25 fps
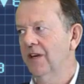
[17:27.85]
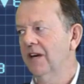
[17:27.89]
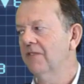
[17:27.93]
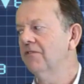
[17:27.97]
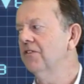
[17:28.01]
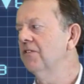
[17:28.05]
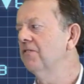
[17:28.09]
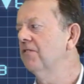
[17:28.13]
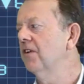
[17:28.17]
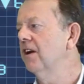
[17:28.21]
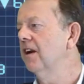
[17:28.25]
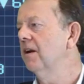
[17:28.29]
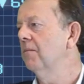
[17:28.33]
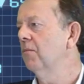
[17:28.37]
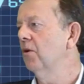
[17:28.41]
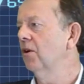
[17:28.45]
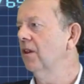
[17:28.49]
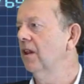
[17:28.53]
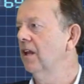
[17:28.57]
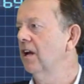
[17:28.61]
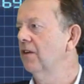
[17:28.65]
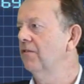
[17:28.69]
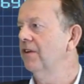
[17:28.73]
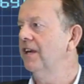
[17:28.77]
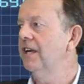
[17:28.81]
You have to find a
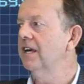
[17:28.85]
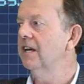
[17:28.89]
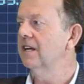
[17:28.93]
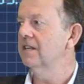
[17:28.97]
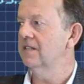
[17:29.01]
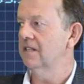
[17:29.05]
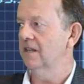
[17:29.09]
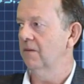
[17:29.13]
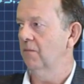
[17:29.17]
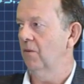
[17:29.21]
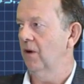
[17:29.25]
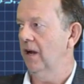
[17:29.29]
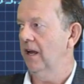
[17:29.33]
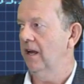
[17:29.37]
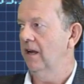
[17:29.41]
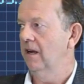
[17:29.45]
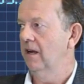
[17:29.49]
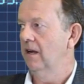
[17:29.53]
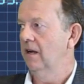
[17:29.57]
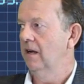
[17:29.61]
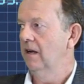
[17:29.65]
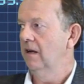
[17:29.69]
model over here somewhere